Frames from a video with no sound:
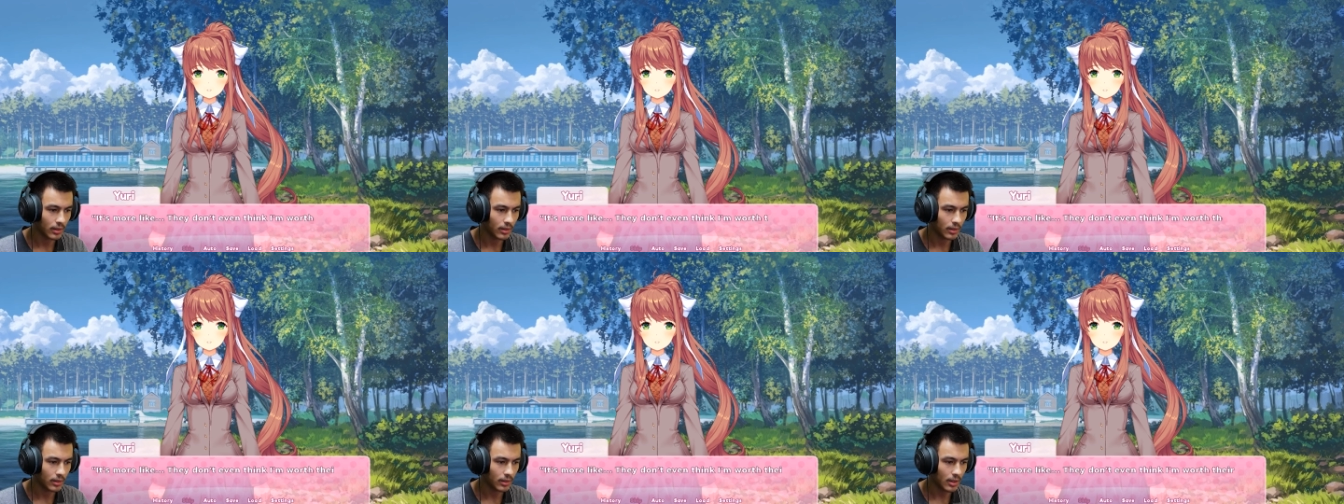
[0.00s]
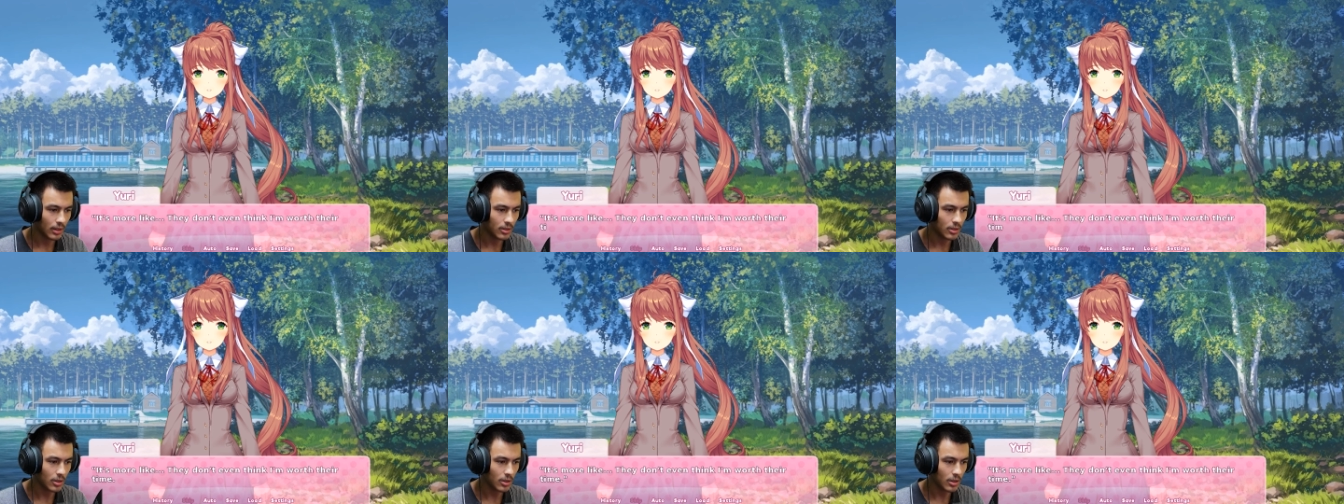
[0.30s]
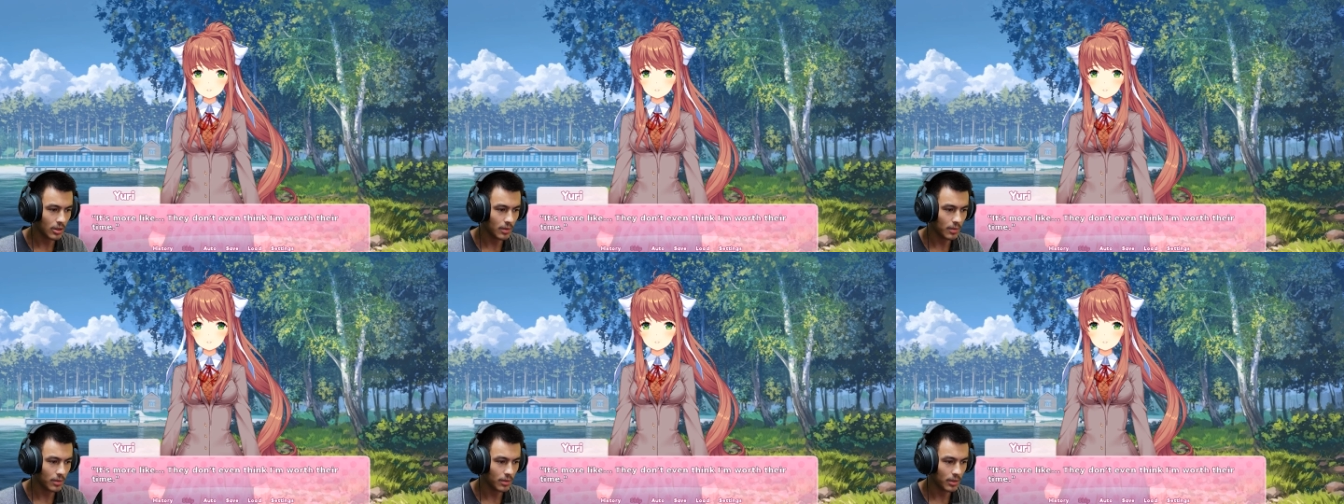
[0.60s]
they don't
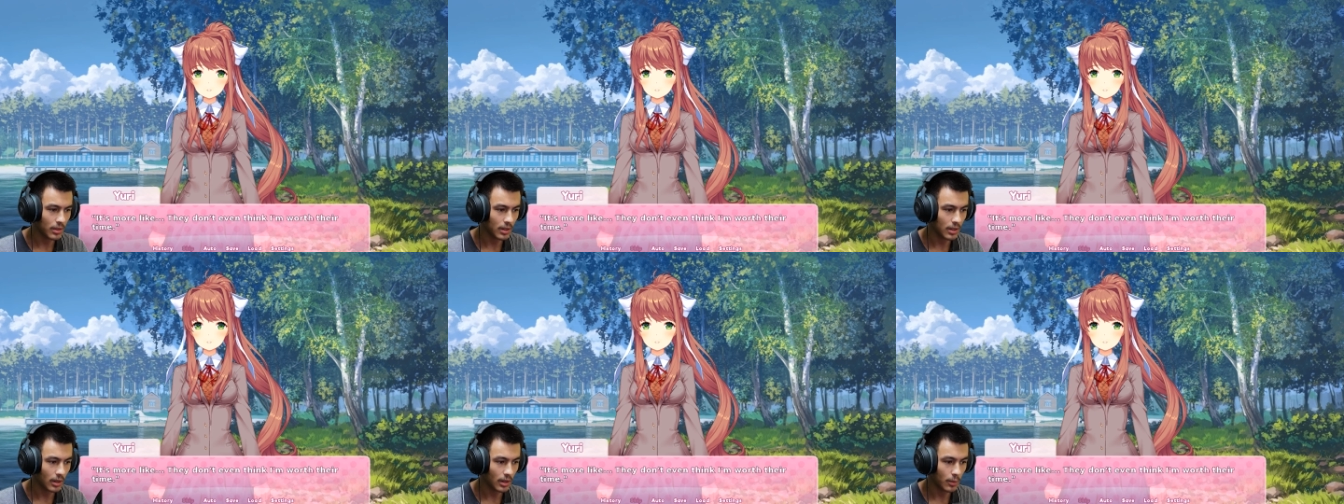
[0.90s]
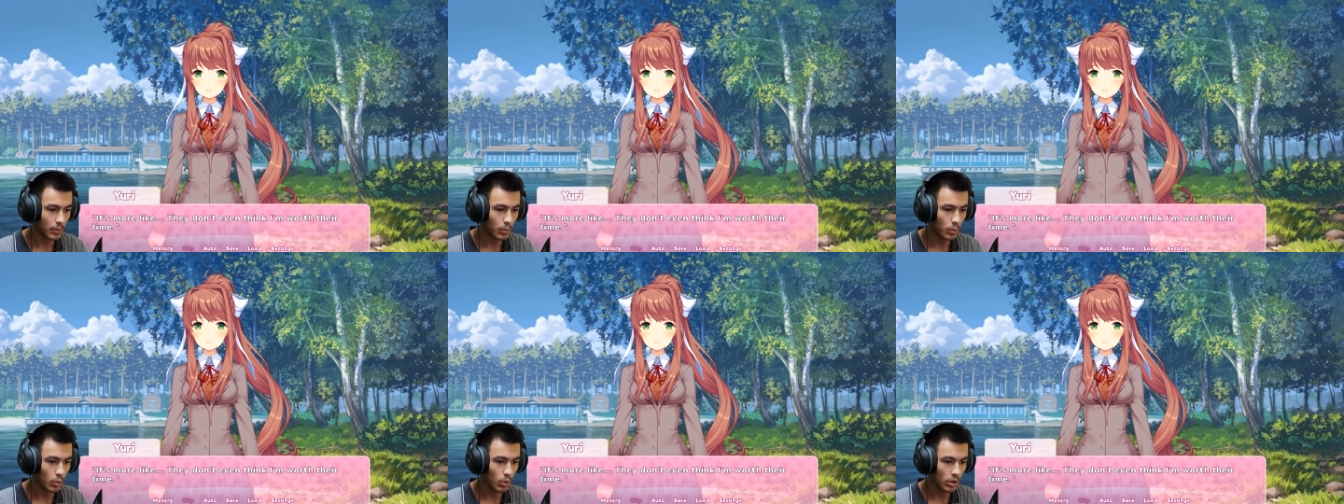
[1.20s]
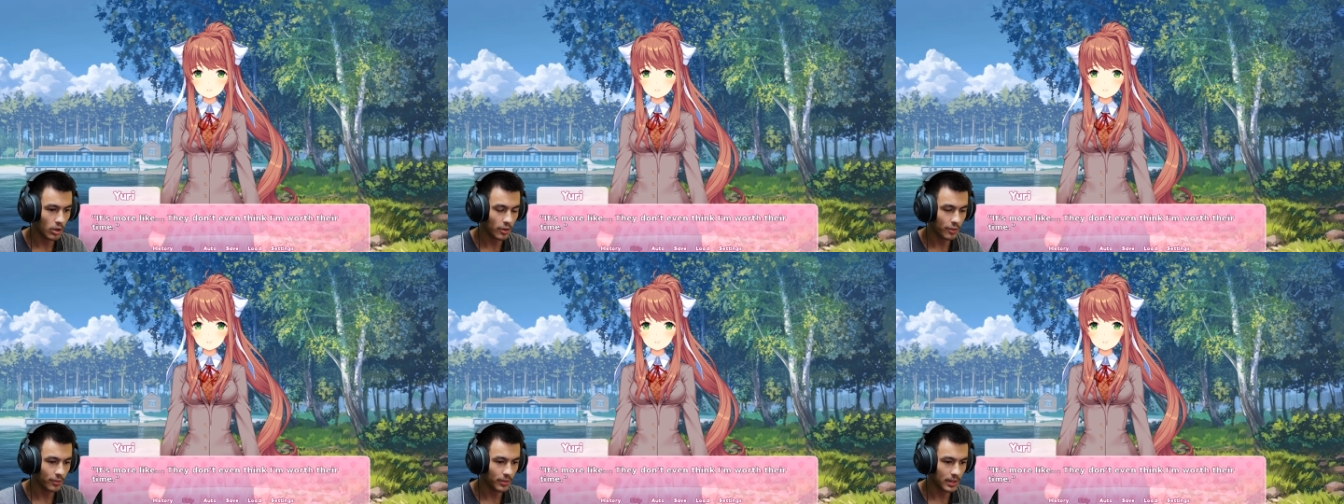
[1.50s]
even think I'm
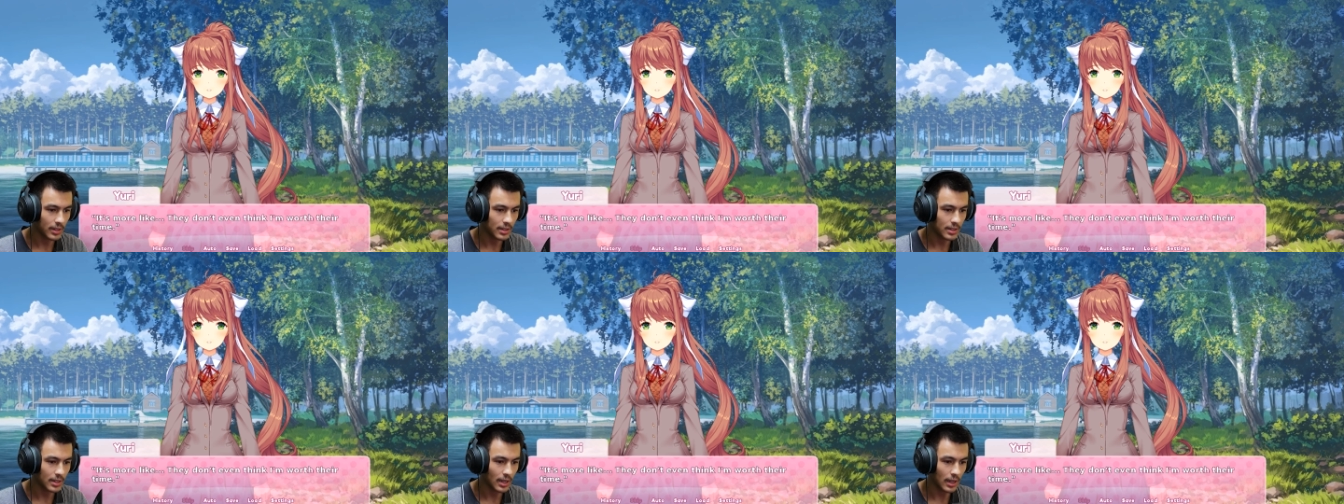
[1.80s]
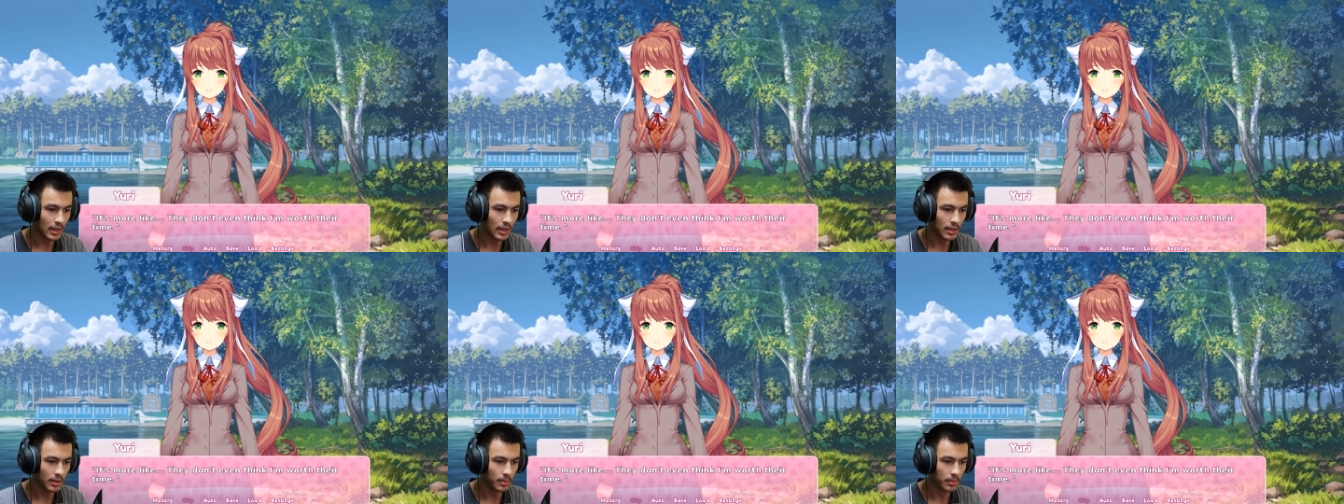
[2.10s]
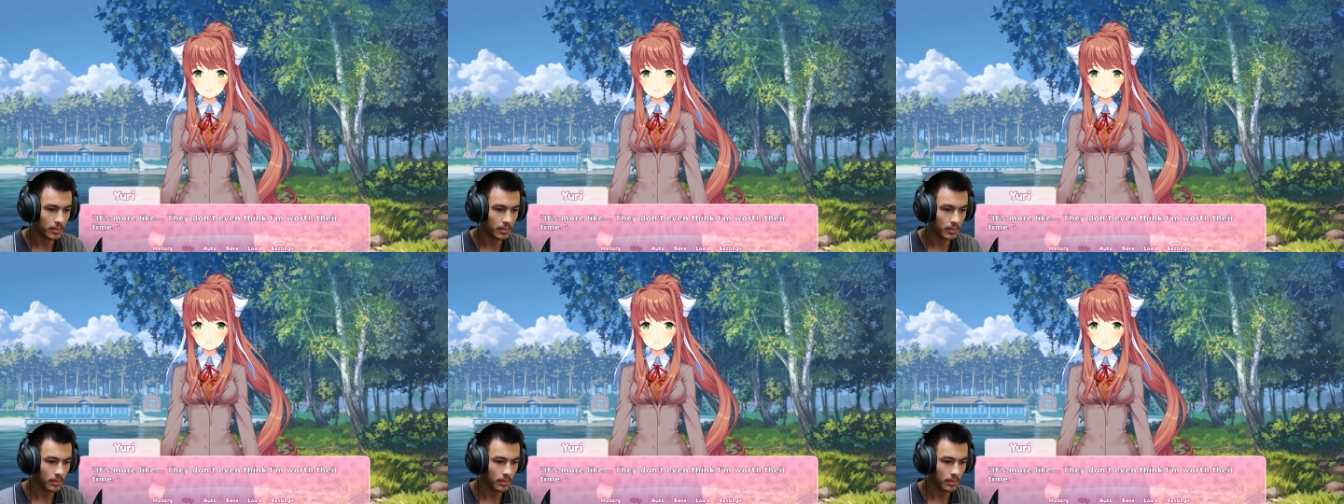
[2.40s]
worth their time.